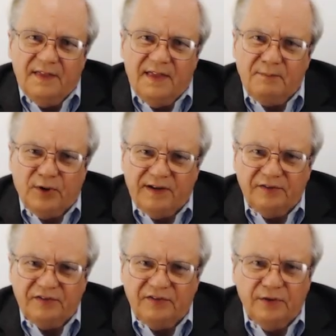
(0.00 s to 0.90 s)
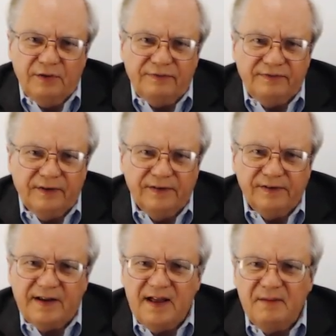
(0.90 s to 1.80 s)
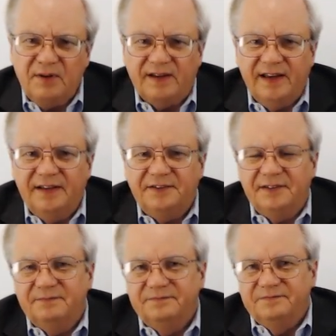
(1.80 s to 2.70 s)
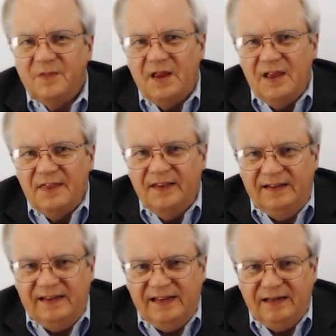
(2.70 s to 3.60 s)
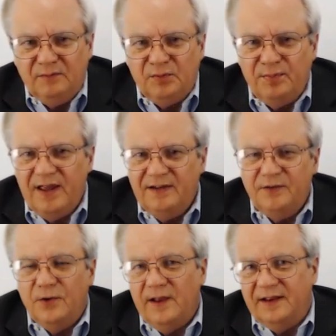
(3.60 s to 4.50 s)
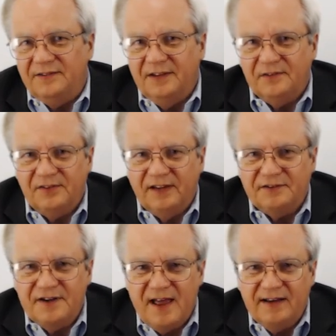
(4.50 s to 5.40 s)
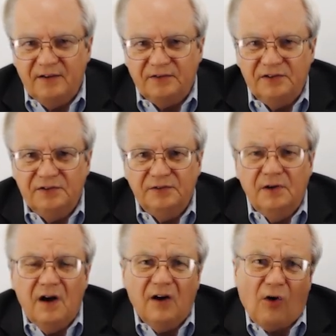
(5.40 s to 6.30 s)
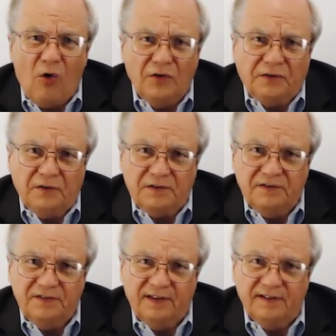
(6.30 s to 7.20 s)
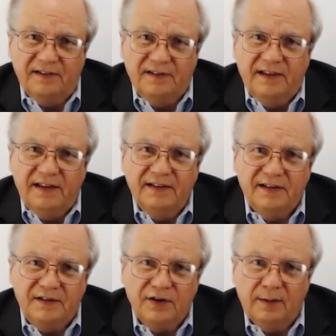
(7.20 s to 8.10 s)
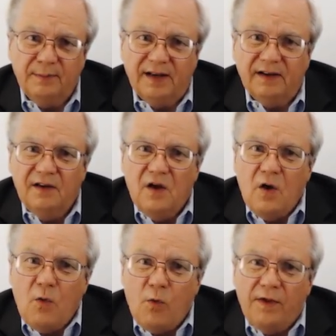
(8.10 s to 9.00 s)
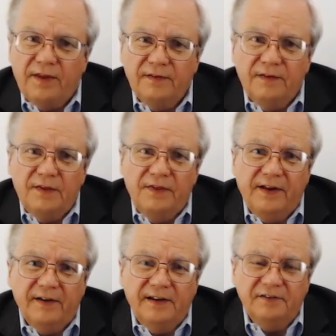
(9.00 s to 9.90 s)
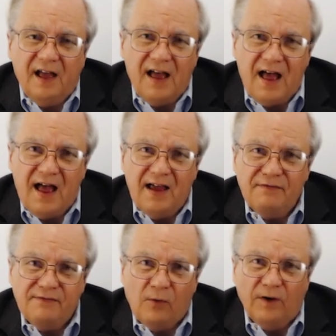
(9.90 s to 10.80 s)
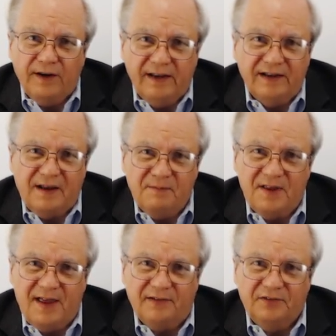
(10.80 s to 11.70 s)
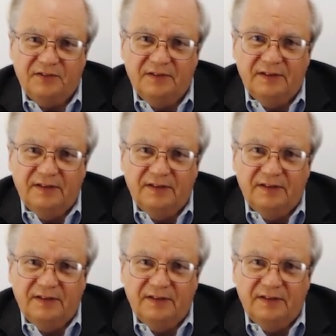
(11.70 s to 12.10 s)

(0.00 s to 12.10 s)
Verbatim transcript: That brings us to a further complication. The deemed paid credits under Section nine oh two are also considered in determining whether there is a high foreign income tax.